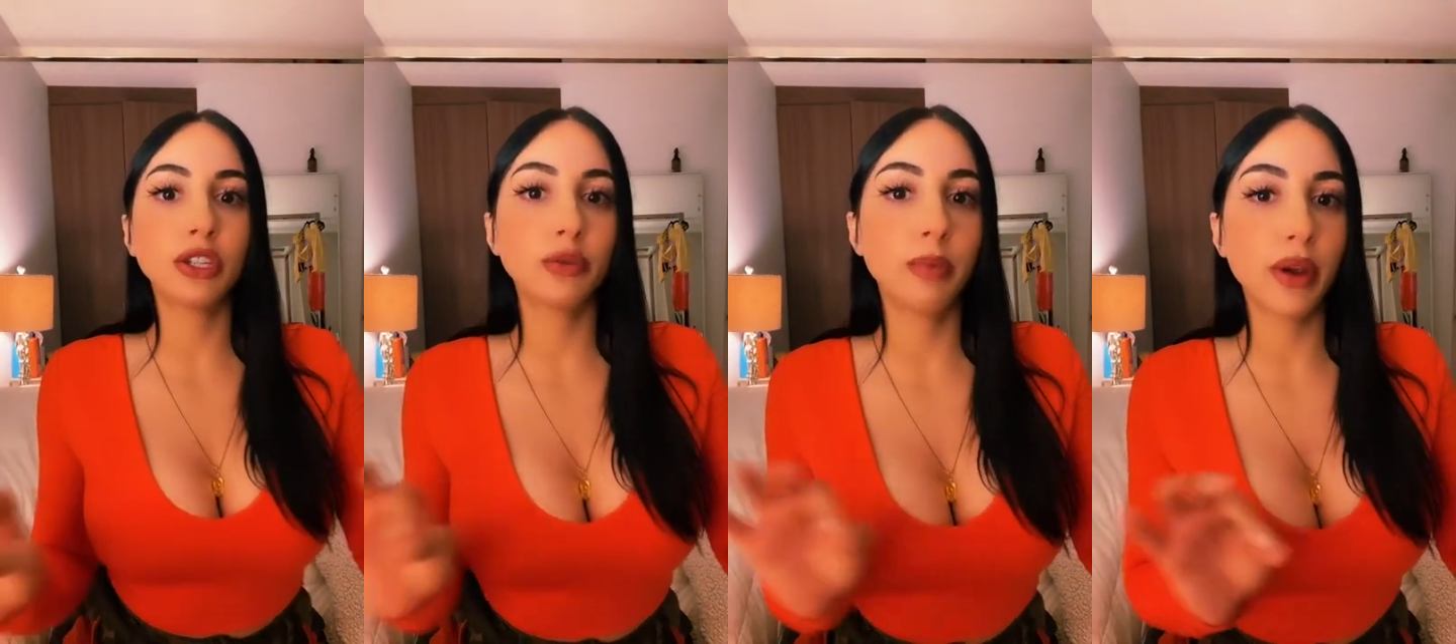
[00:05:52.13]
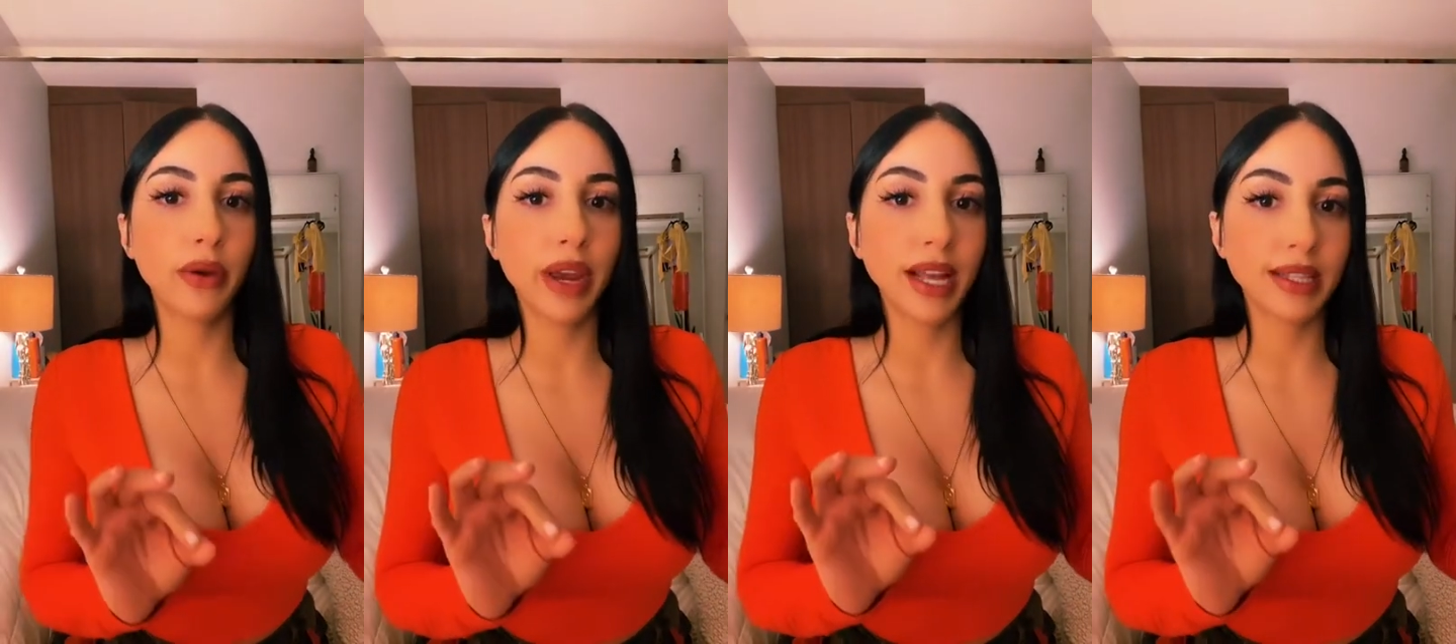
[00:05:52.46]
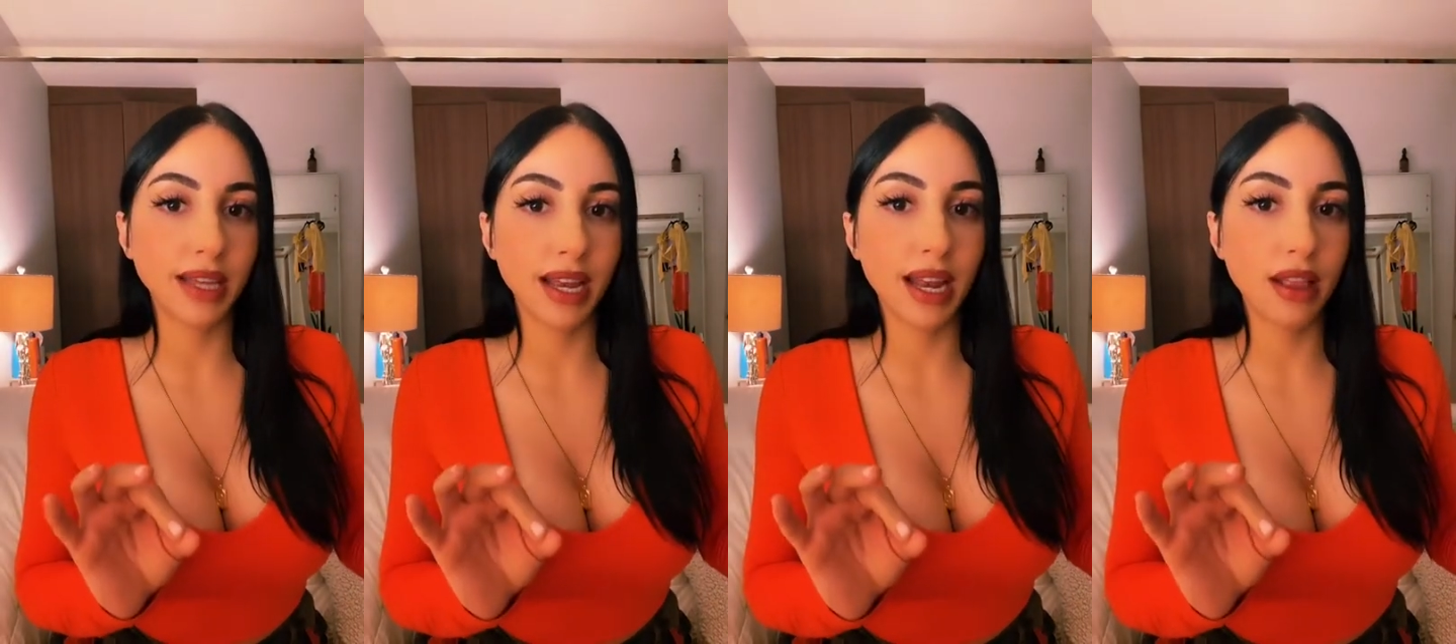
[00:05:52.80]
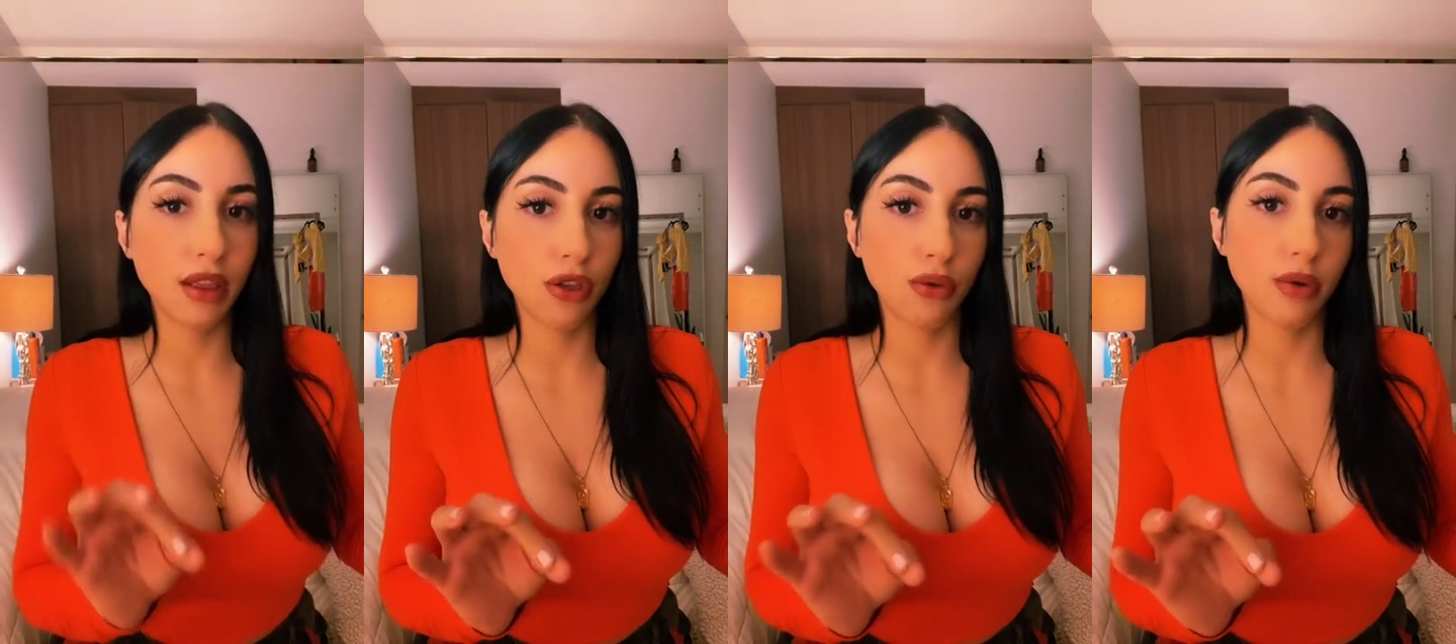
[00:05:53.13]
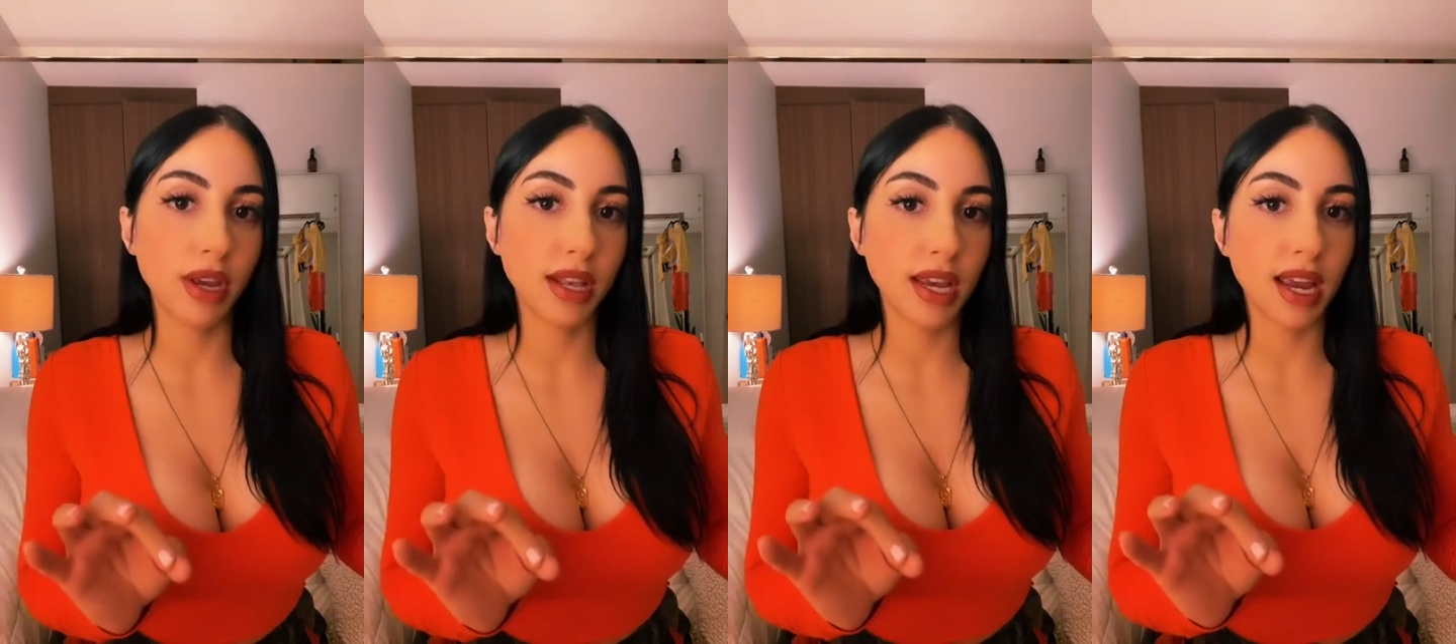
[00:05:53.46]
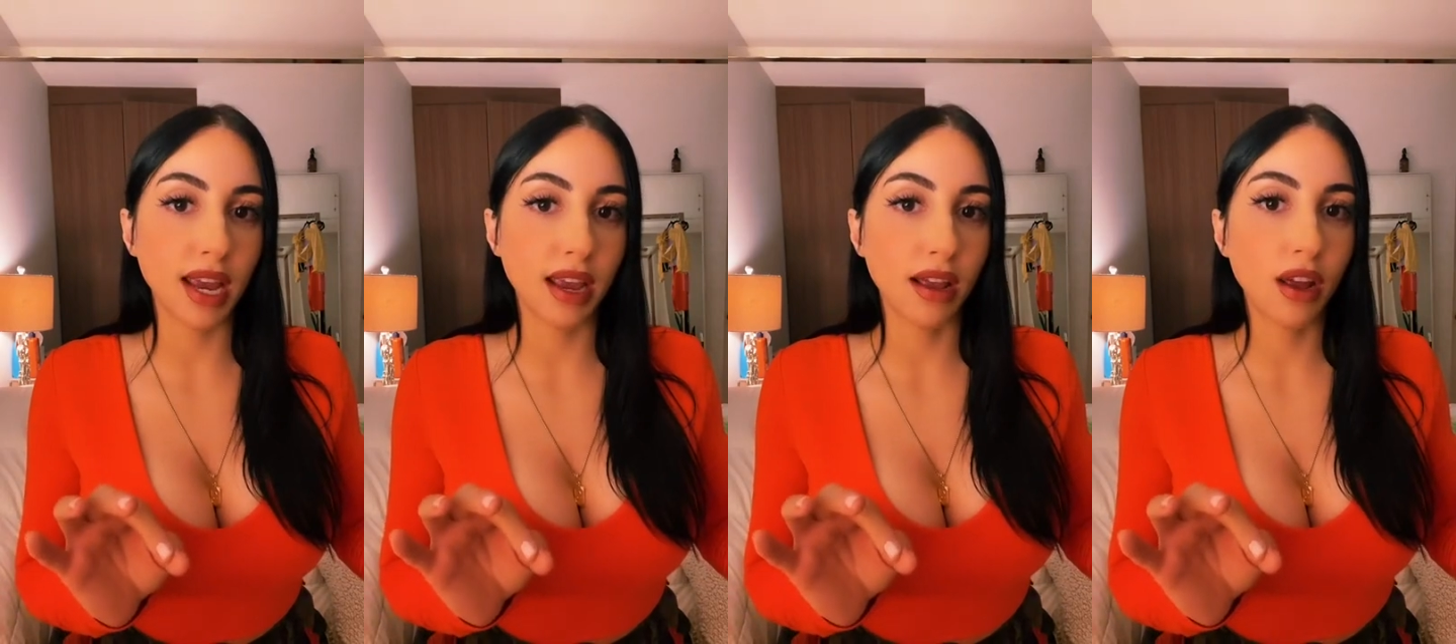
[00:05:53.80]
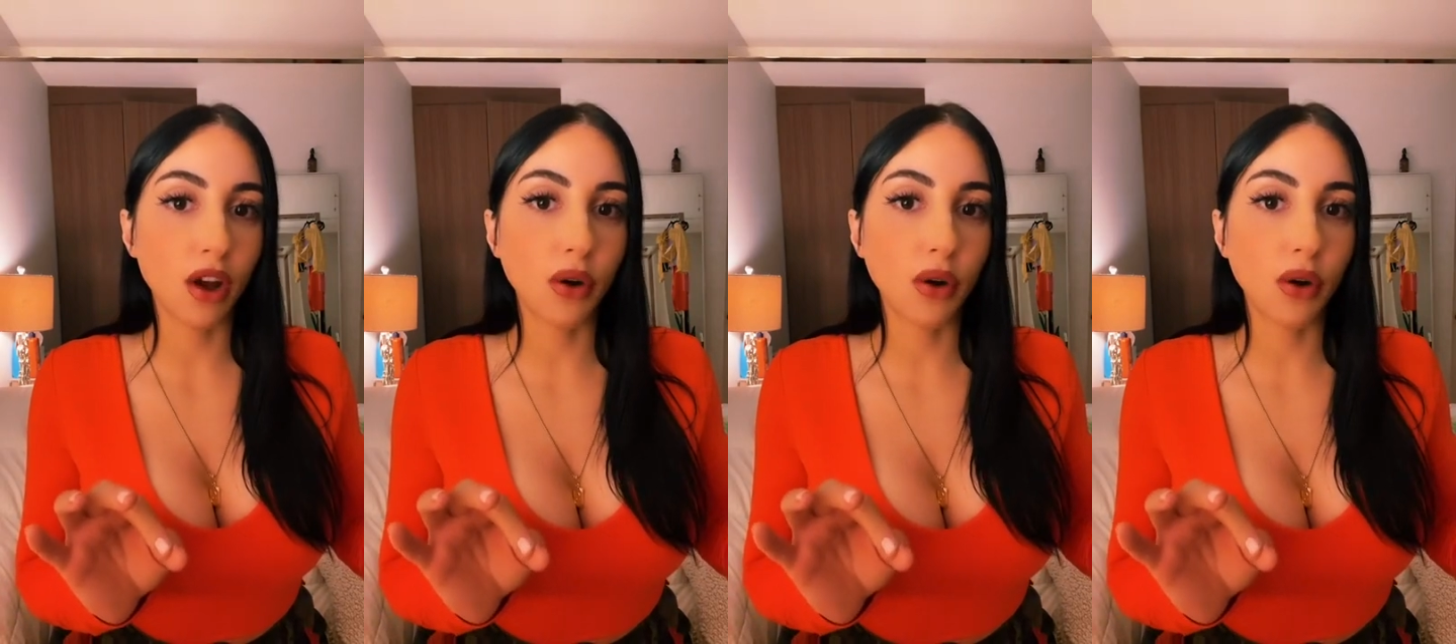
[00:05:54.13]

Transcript: experience it in the 3D.